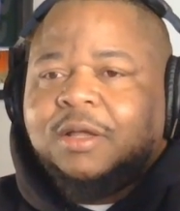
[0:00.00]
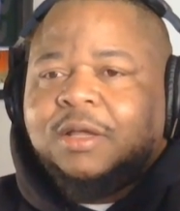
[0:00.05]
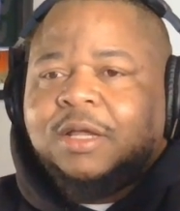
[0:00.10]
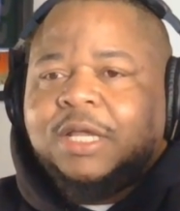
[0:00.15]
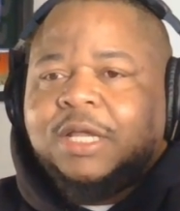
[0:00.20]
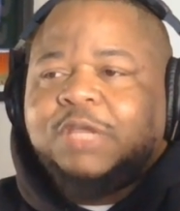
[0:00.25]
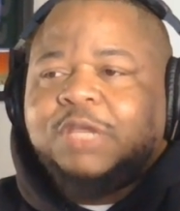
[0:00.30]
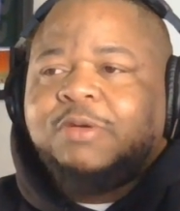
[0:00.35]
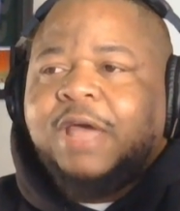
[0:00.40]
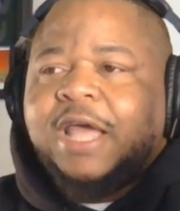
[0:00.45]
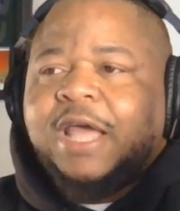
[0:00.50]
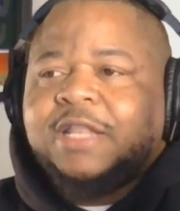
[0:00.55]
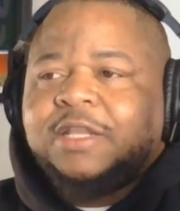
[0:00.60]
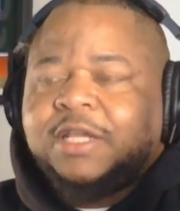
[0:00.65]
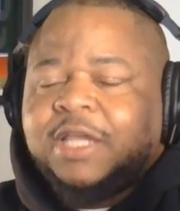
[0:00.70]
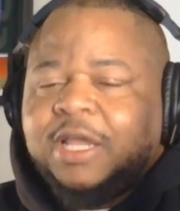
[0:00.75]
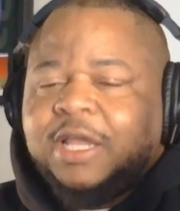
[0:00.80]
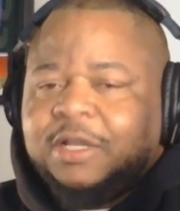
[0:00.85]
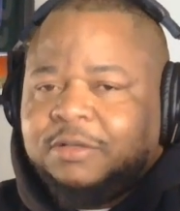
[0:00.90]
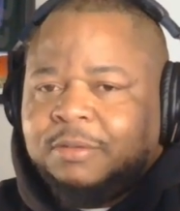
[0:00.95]
You had
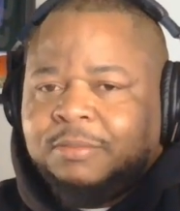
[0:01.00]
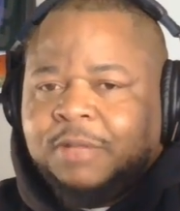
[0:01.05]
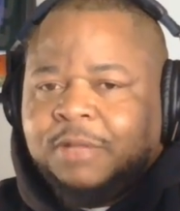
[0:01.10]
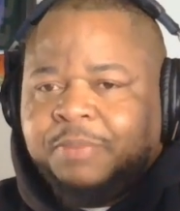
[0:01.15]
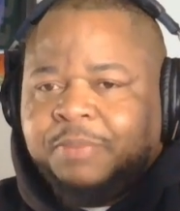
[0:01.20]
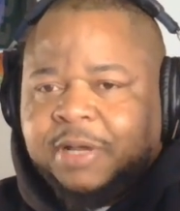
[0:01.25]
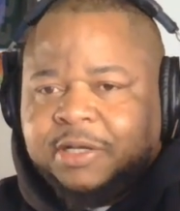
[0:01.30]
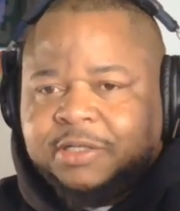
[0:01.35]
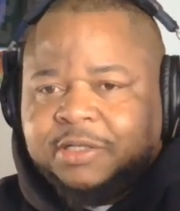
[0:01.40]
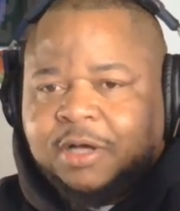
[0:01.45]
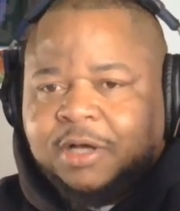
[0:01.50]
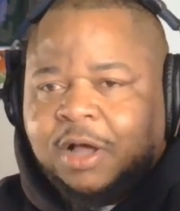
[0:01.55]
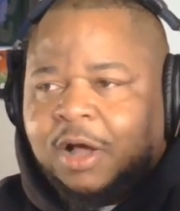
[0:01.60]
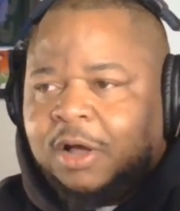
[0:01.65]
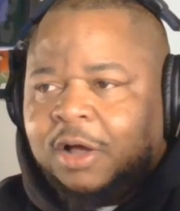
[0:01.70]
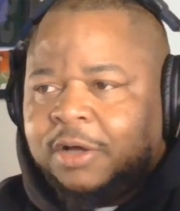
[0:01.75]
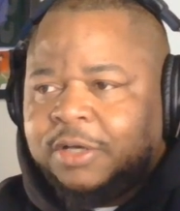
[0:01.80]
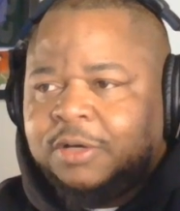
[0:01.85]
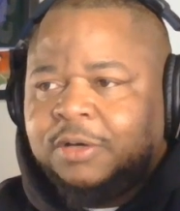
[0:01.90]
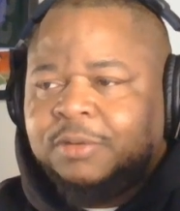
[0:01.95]
Napisha
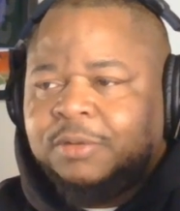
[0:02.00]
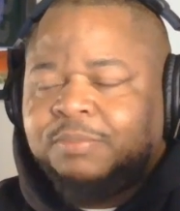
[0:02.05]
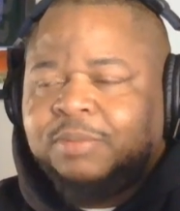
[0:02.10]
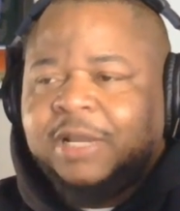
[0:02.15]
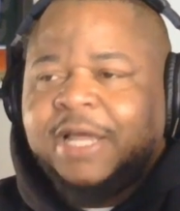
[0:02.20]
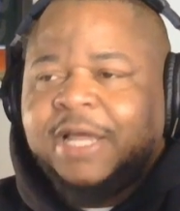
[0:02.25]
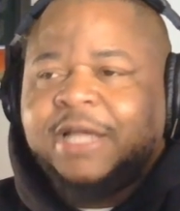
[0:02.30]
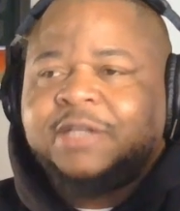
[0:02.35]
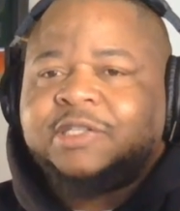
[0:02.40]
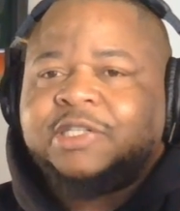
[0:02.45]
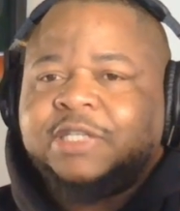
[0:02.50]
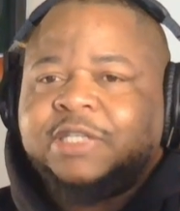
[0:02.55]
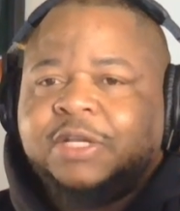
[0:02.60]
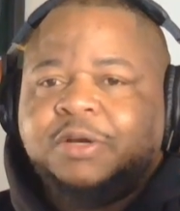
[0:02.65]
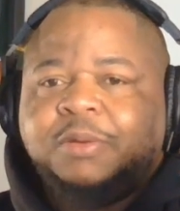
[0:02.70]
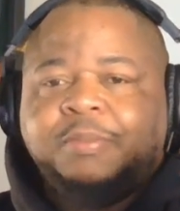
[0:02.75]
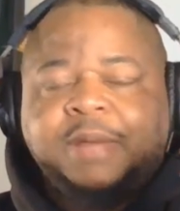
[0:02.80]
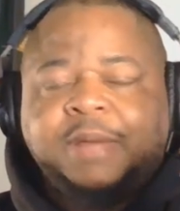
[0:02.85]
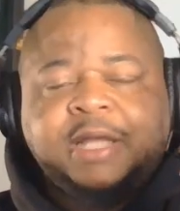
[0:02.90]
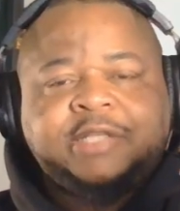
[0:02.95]
Collier playing center
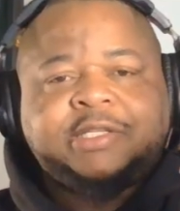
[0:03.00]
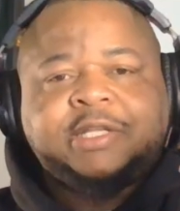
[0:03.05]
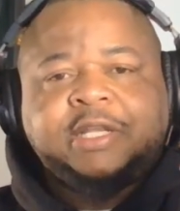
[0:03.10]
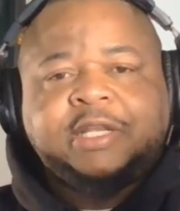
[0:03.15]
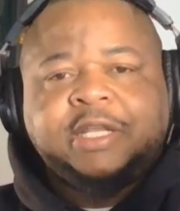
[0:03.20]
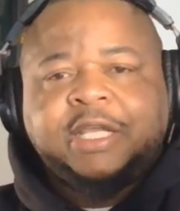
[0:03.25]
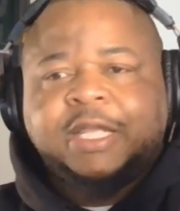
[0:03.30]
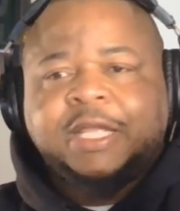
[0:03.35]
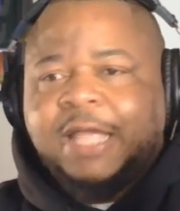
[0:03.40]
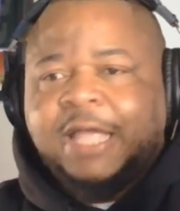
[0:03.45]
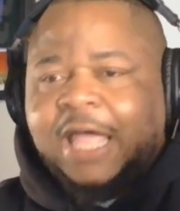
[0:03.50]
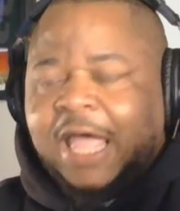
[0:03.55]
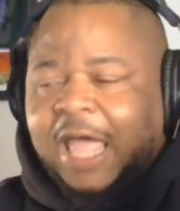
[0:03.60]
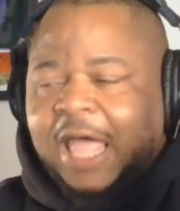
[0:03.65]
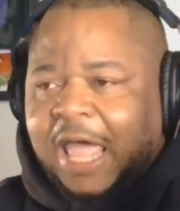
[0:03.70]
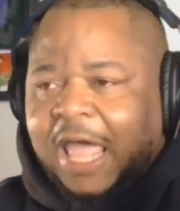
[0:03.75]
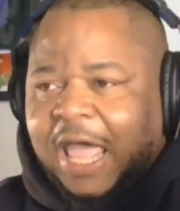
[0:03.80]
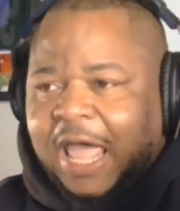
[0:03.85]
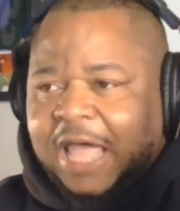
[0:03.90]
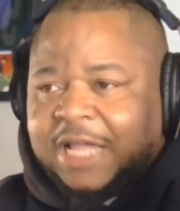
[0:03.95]
basically.
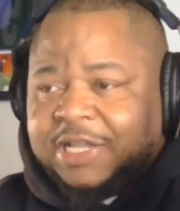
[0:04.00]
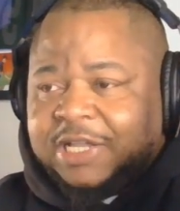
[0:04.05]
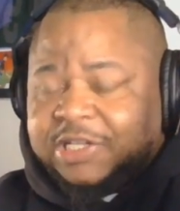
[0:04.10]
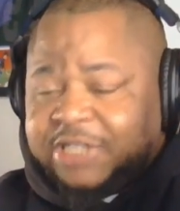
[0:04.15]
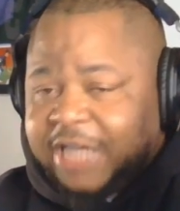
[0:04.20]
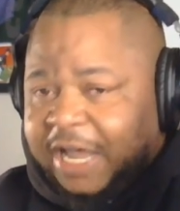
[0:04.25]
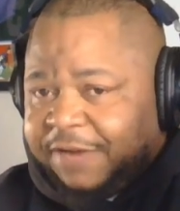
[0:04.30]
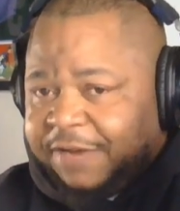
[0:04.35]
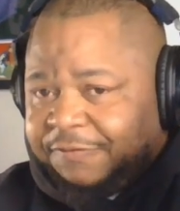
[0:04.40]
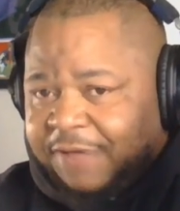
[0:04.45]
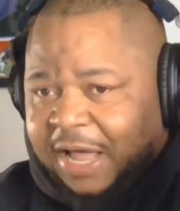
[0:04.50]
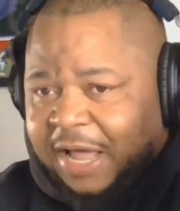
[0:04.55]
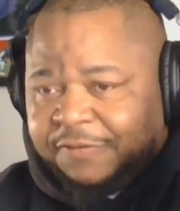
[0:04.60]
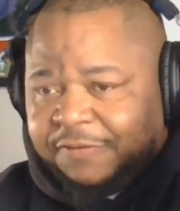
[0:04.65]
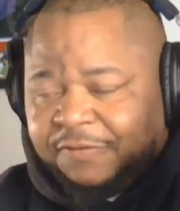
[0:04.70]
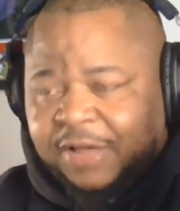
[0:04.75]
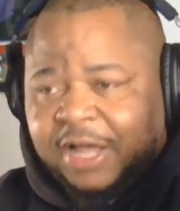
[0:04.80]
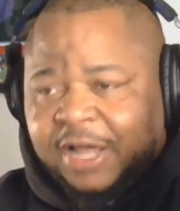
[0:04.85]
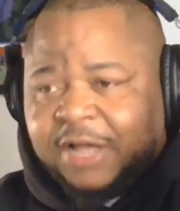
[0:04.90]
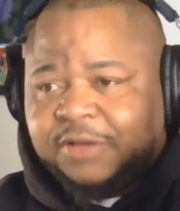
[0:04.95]
She had 5
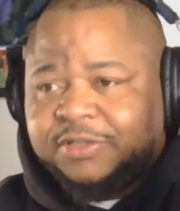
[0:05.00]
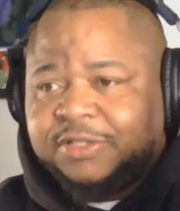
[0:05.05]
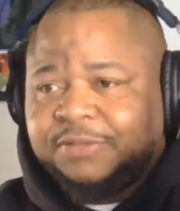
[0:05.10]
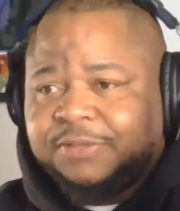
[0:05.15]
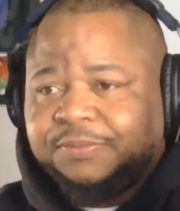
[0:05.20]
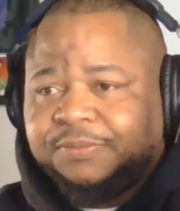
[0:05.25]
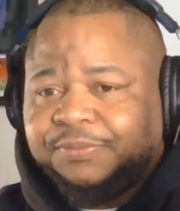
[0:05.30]
fouls.